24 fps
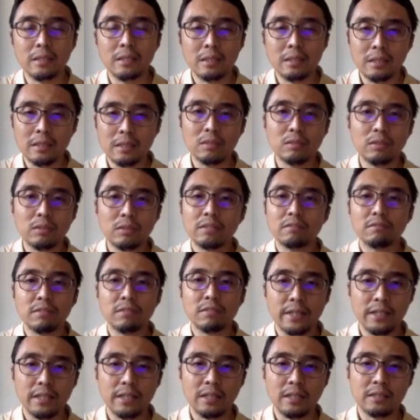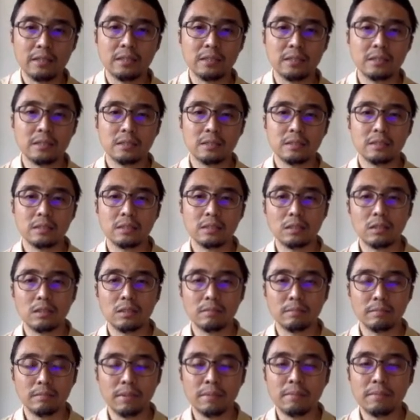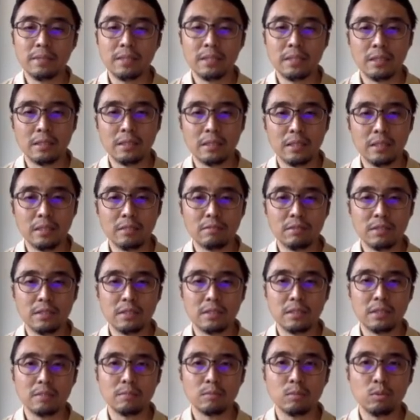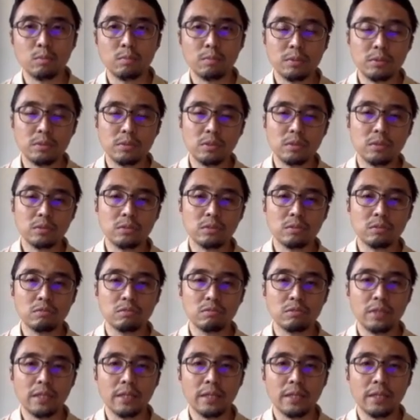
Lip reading: you can find others, maybe even some open source software.